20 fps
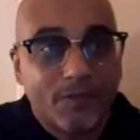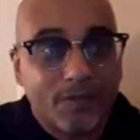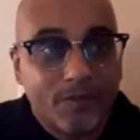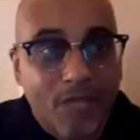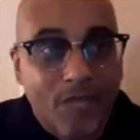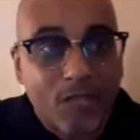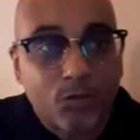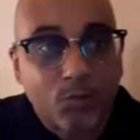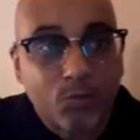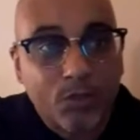
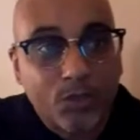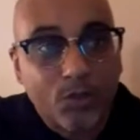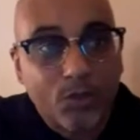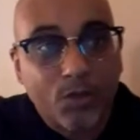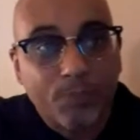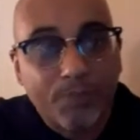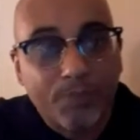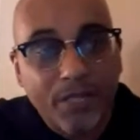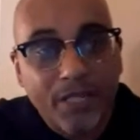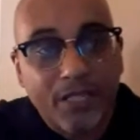That's what
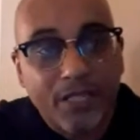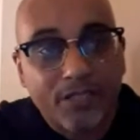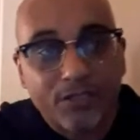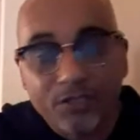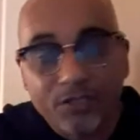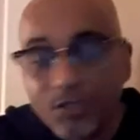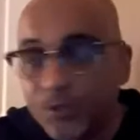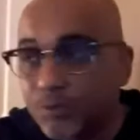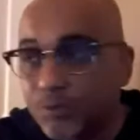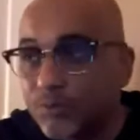Europeans
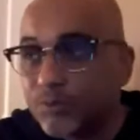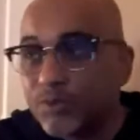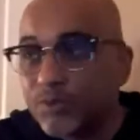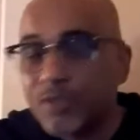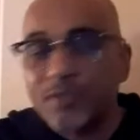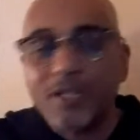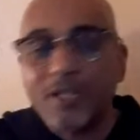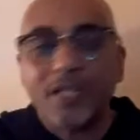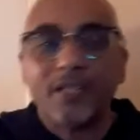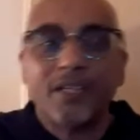do. You know,
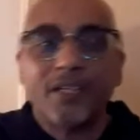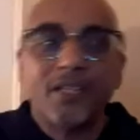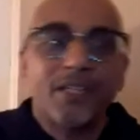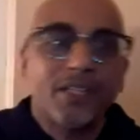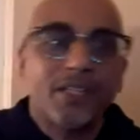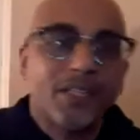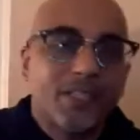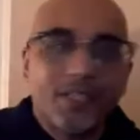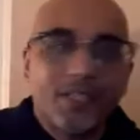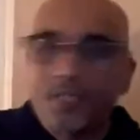
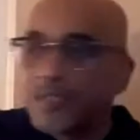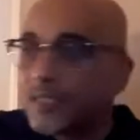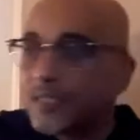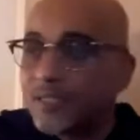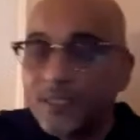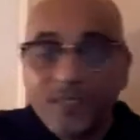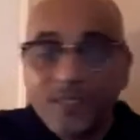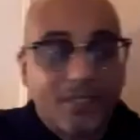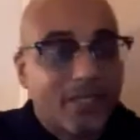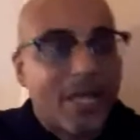
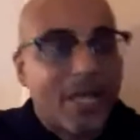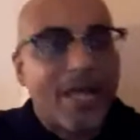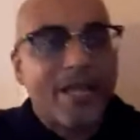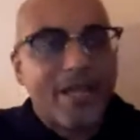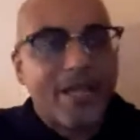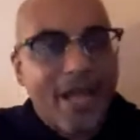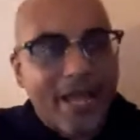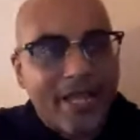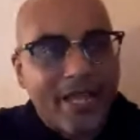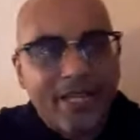and
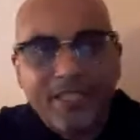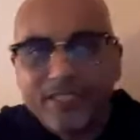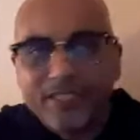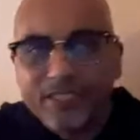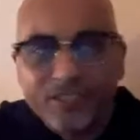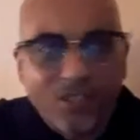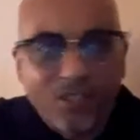Asians,